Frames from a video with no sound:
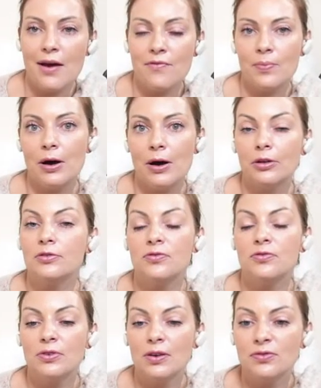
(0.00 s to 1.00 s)
they have about
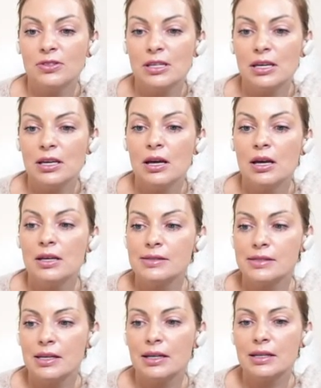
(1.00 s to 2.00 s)

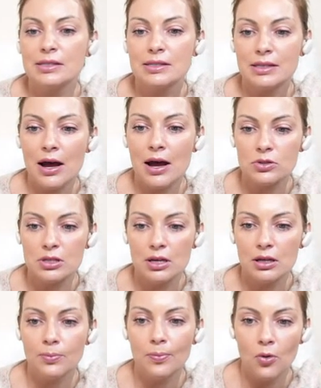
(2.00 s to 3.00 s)

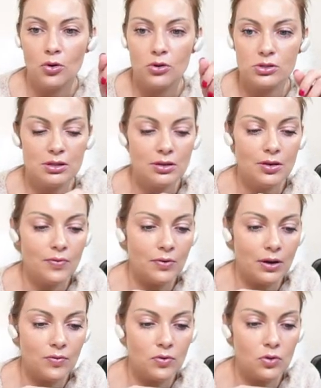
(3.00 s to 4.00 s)
56,000 positive
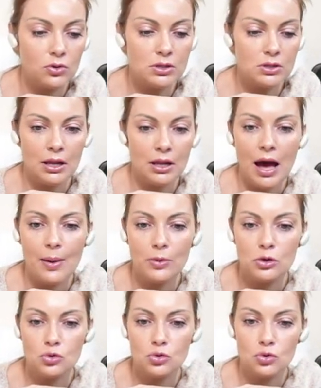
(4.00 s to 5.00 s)
reviews on
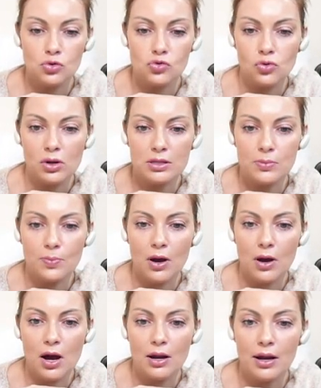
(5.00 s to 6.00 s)
Amazon Choice
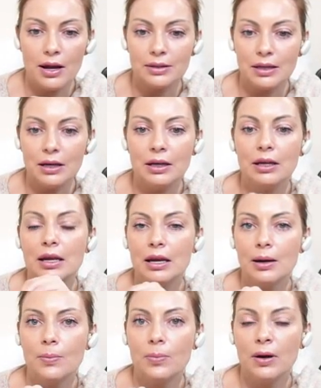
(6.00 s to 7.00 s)
product in
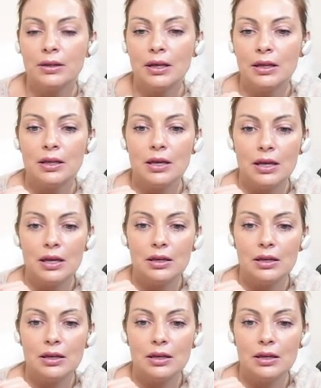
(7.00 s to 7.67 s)
earbud and